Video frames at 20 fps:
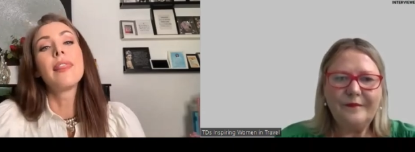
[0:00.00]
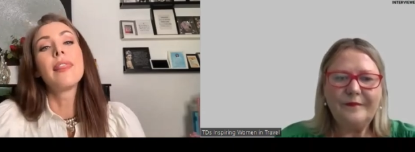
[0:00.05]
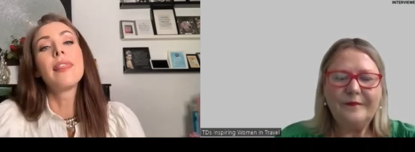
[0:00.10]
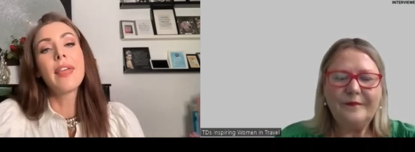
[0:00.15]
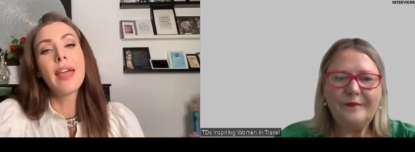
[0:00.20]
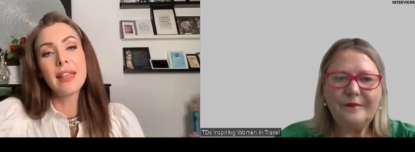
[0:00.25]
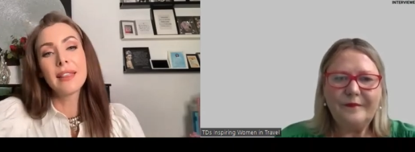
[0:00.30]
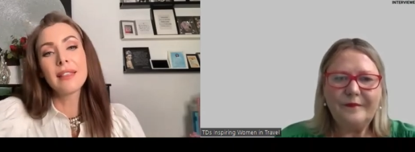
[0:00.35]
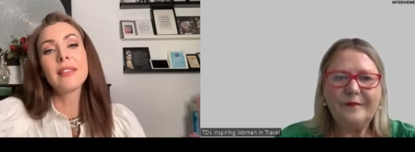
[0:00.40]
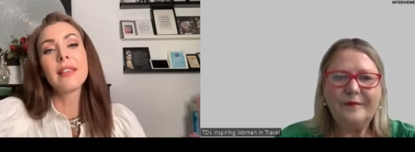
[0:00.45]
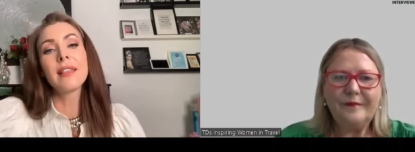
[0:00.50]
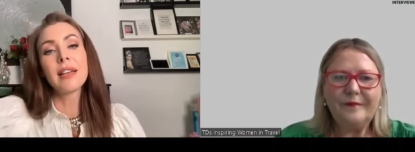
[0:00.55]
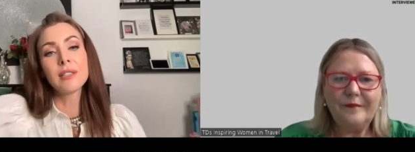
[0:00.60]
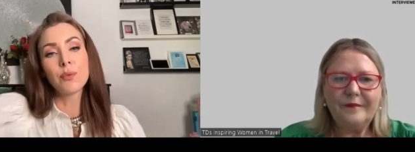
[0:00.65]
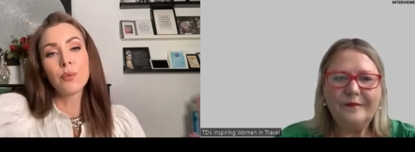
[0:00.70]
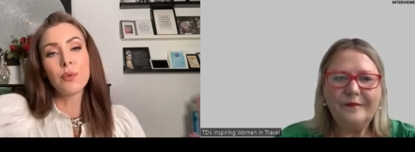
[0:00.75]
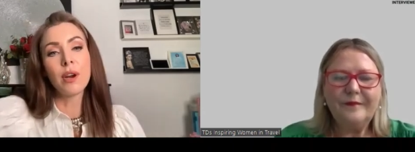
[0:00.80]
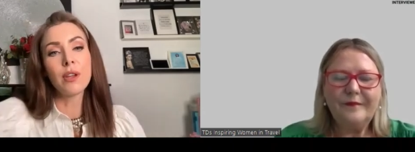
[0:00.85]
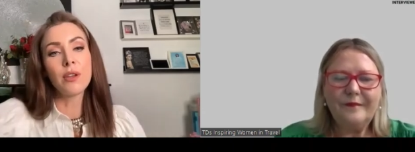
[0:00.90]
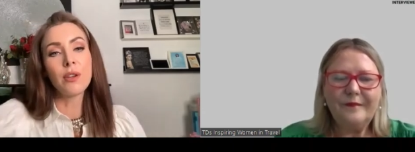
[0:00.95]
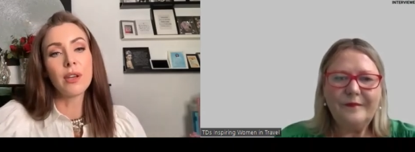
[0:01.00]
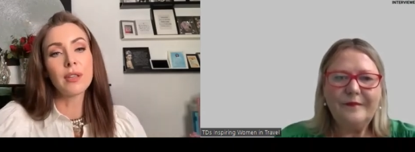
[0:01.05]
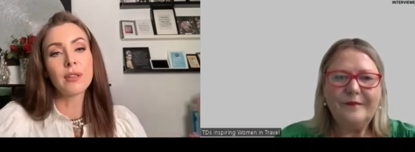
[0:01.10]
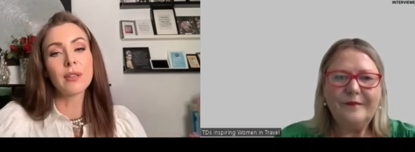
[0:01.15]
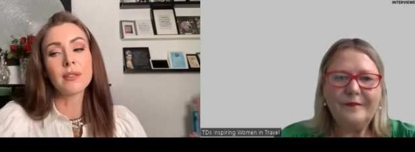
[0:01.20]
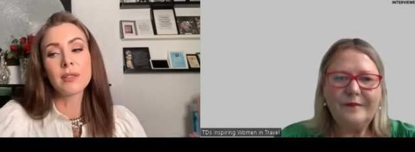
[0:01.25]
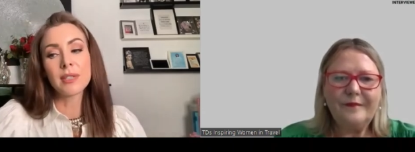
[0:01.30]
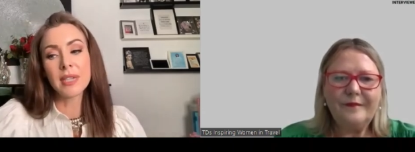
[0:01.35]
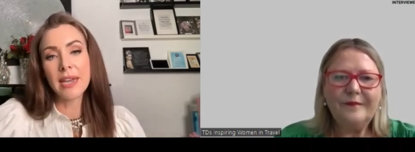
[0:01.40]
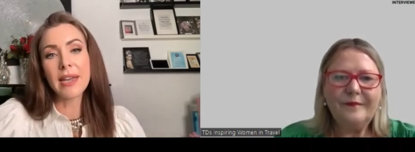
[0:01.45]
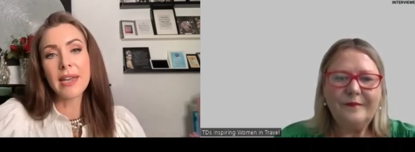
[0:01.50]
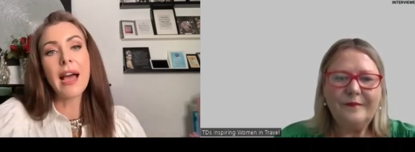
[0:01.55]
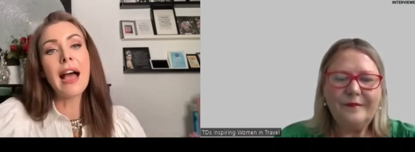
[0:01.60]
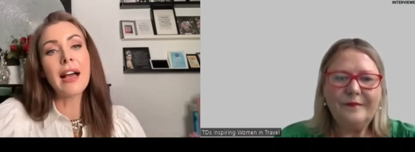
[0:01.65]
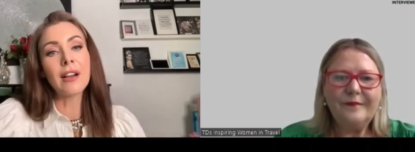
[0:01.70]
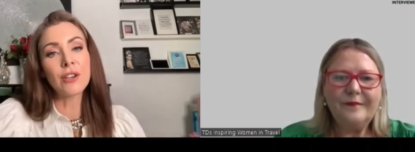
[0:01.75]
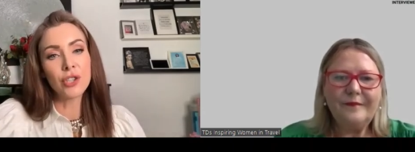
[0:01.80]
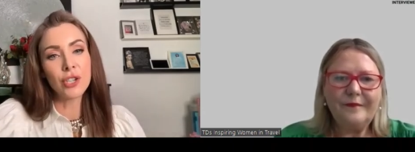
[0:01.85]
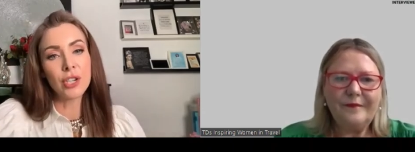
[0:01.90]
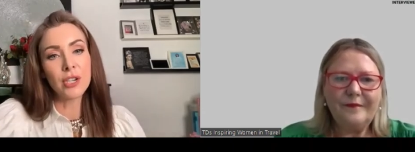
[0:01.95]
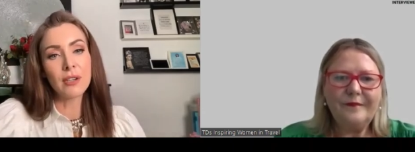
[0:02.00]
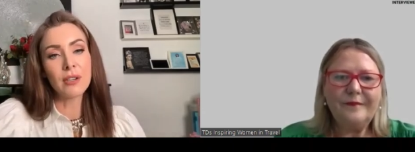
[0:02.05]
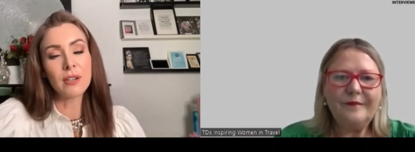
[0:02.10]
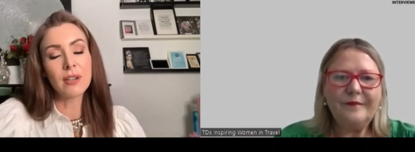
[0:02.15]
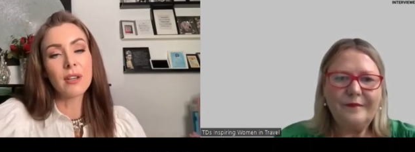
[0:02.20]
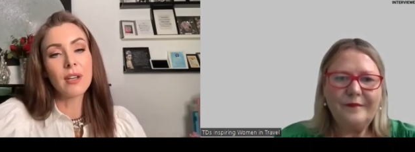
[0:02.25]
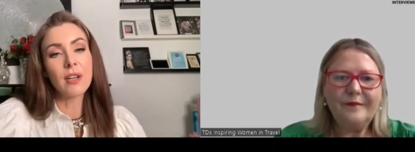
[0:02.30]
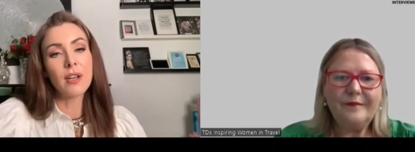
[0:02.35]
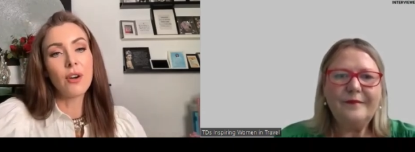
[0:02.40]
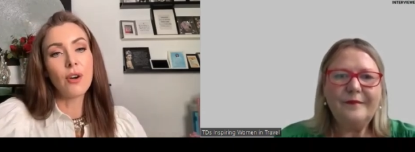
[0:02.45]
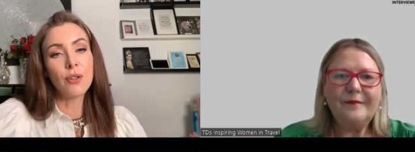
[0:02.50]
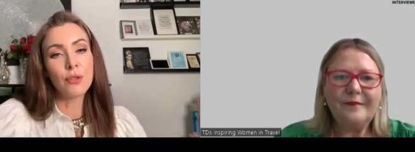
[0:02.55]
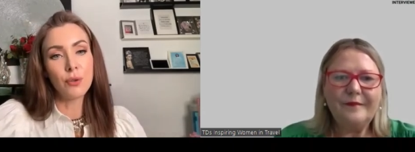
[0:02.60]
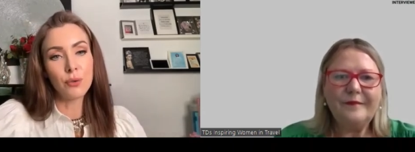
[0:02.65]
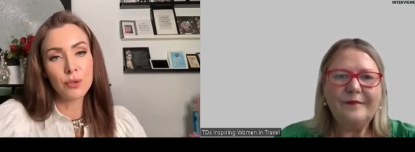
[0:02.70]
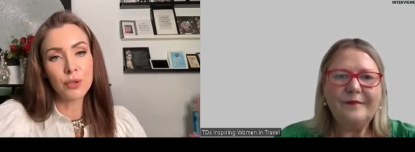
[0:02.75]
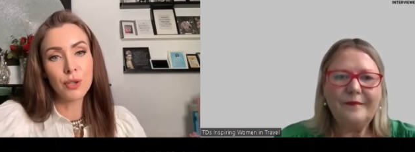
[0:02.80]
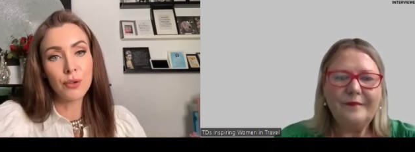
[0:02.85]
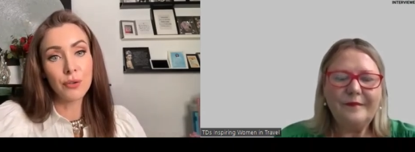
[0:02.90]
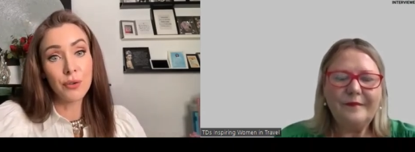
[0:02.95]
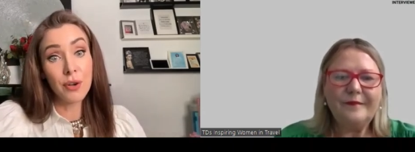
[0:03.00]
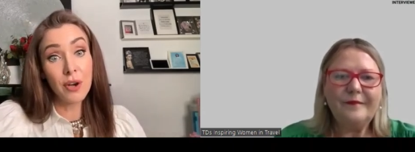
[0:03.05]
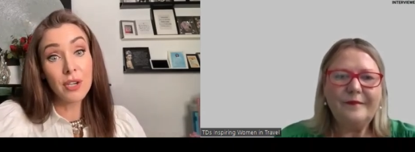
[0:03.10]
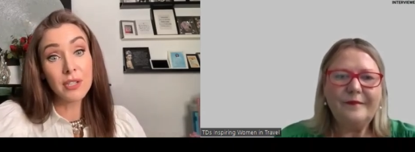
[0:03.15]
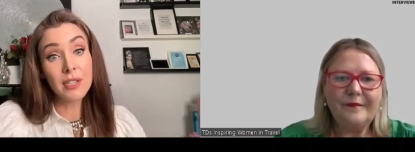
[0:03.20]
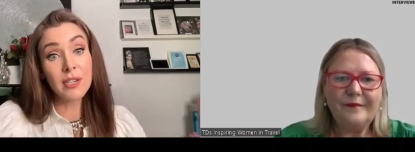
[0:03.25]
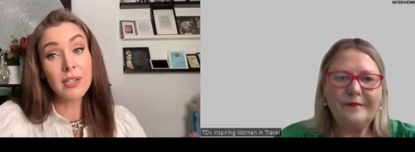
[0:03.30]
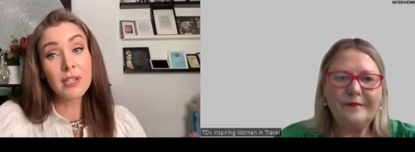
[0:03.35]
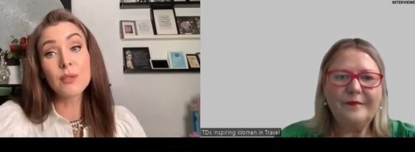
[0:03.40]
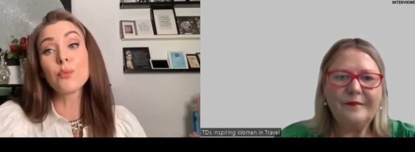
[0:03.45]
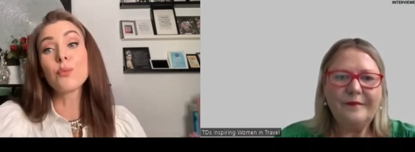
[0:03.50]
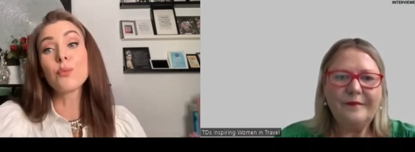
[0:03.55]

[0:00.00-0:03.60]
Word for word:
Speaker 1: then that's where you can take action on those curiosities,